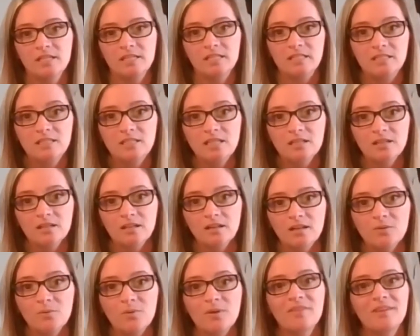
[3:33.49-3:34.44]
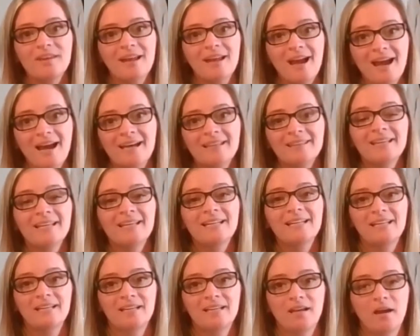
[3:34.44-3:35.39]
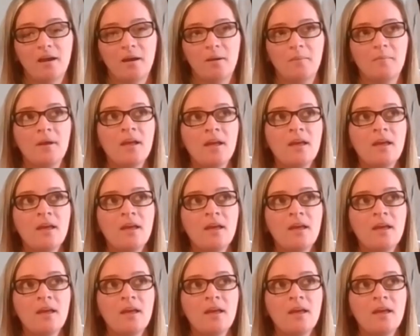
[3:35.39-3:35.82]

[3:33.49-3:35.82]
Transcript: a year with an online income.